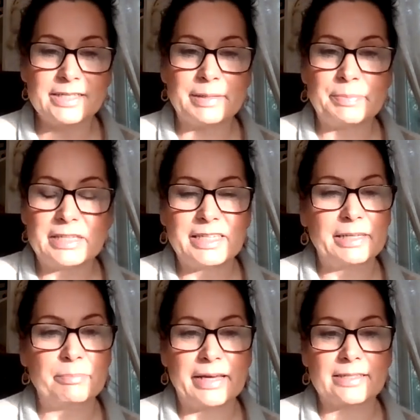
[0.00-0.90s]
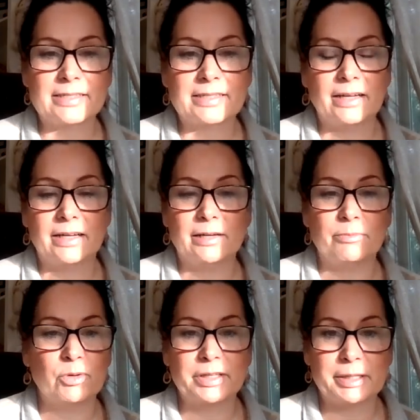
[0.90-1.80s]
CBT based,
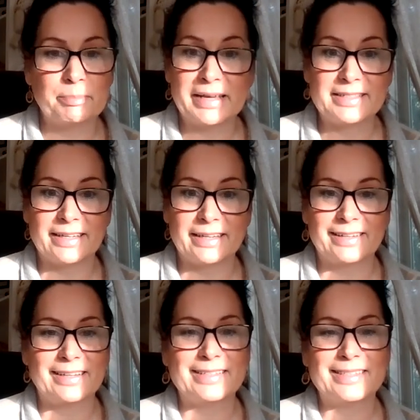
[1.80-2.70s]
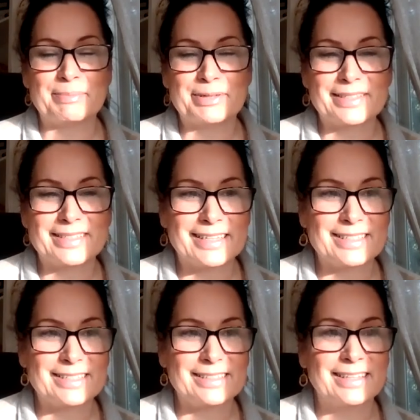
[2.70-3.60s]
really basic
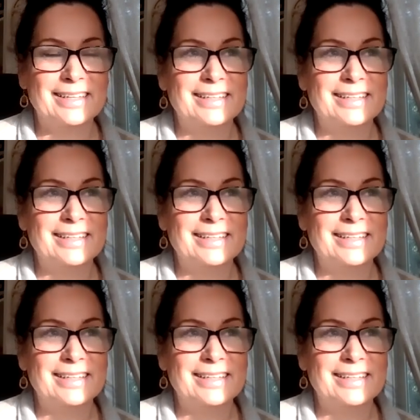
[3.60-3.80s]
conceptualization.